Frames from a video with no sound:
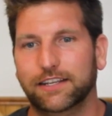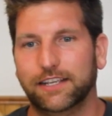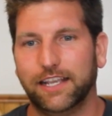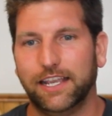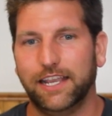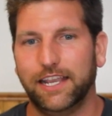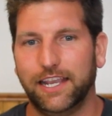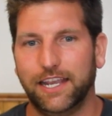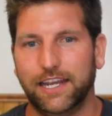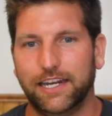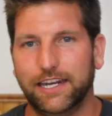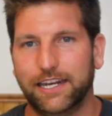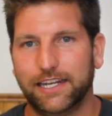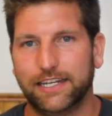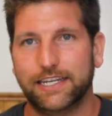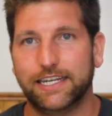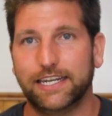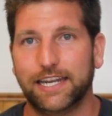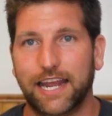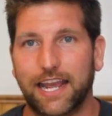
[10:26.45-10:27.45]
and it
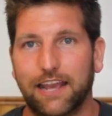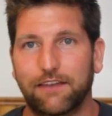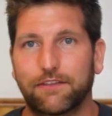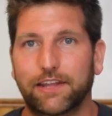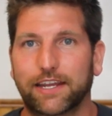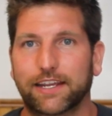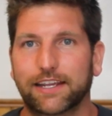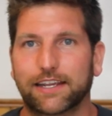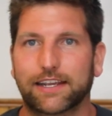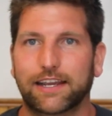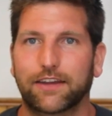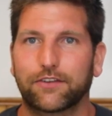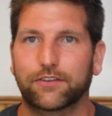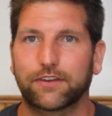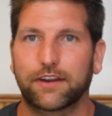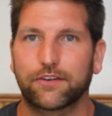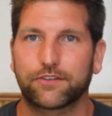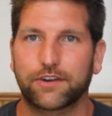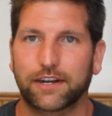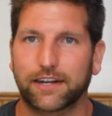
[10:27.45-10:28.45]
didn't have that kick-ass
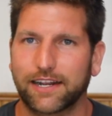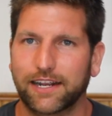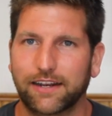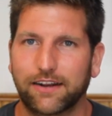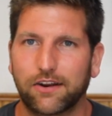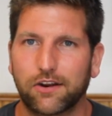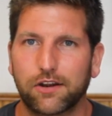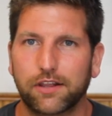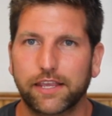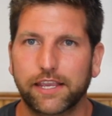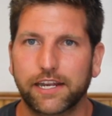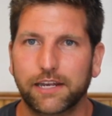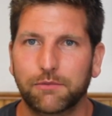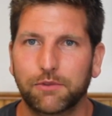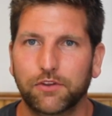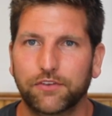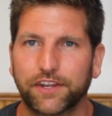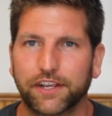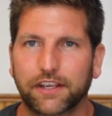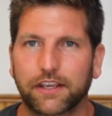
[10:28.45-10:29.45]
soundtrack. It had hardly any
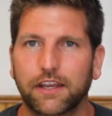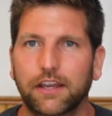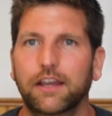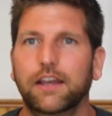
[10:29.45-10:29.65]
music.